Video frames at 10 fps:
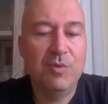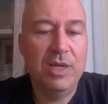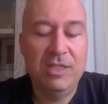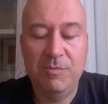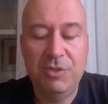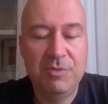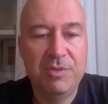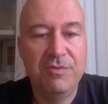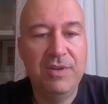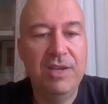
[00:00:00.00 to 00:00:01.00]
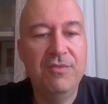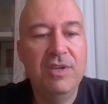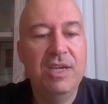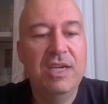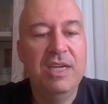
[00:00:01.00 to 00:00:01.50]
One is bishop c5
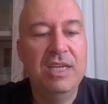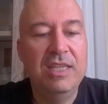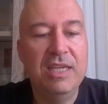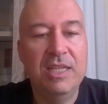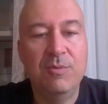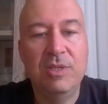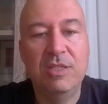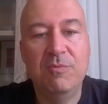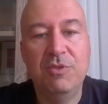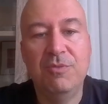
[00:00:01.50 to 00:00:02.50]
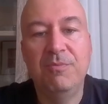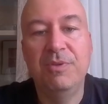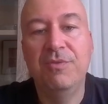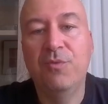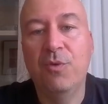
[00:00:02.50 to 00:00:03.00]
and the other one is bishop
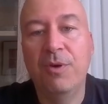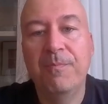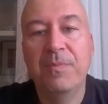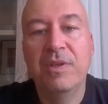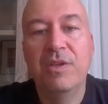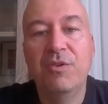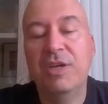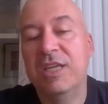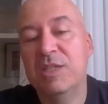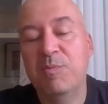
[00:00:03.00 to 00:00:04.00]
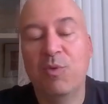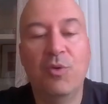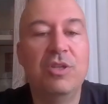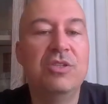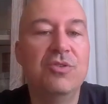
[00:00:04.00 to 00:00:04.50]
b4. You can
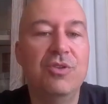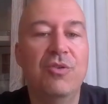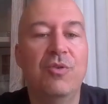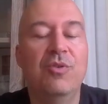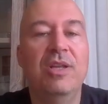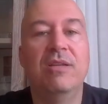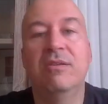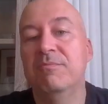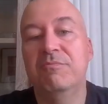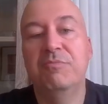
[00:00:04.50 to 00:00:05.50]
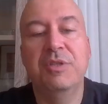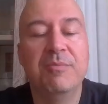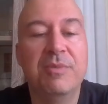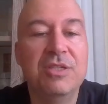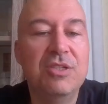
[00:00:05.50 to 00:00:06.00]
explore this on your own and pretty
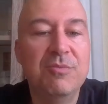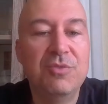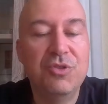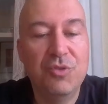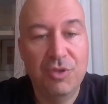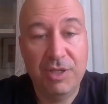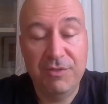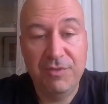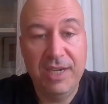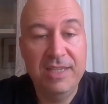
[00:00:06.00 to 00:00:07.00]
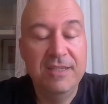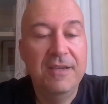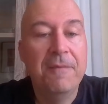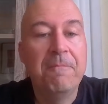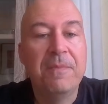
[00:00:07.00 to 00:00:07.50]
much I'm sure you can find
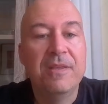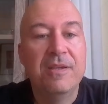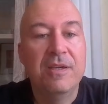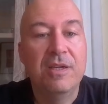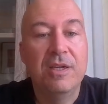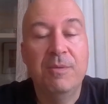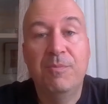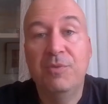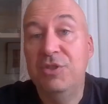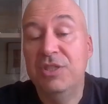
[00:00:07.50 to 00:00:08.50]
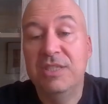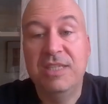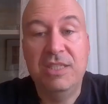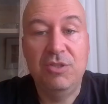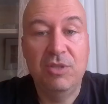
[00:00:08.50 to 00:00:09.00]
positions
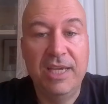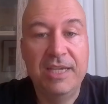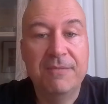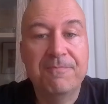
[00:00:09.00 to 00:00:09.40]
that you like.